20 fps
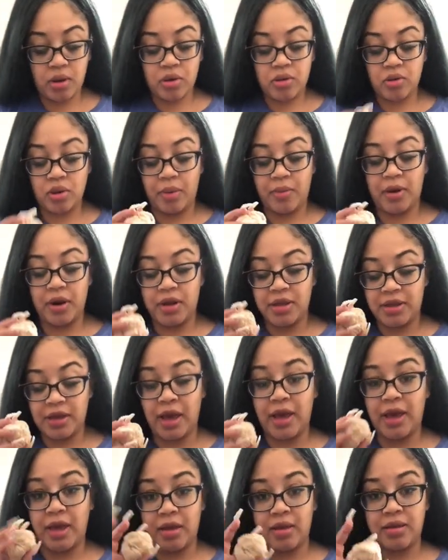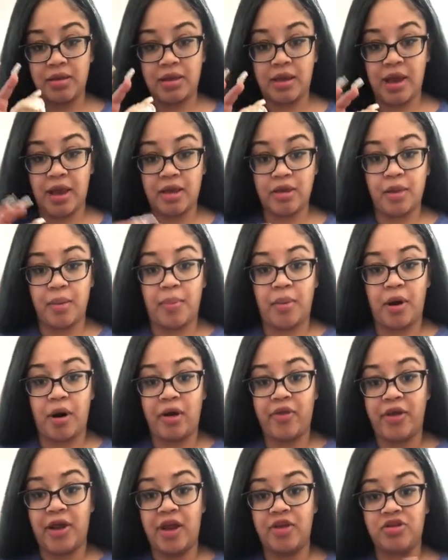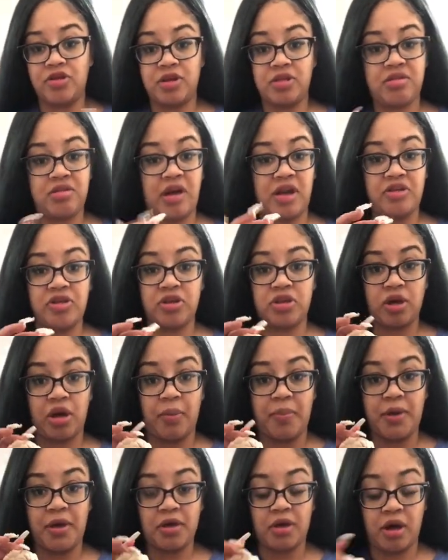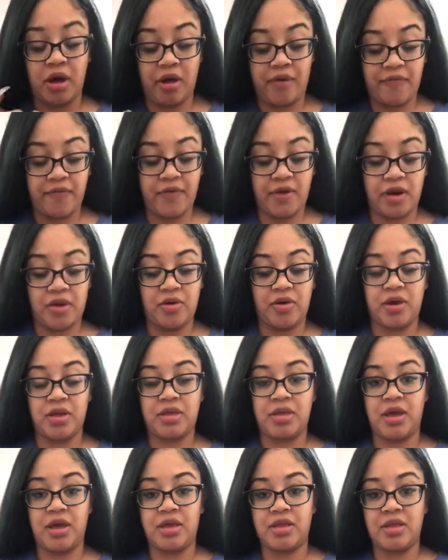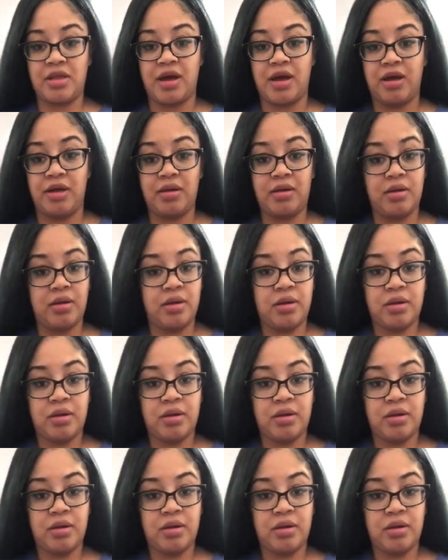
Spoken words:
So I'm gonna take the ball that I just took a piece off, and you can see it's not,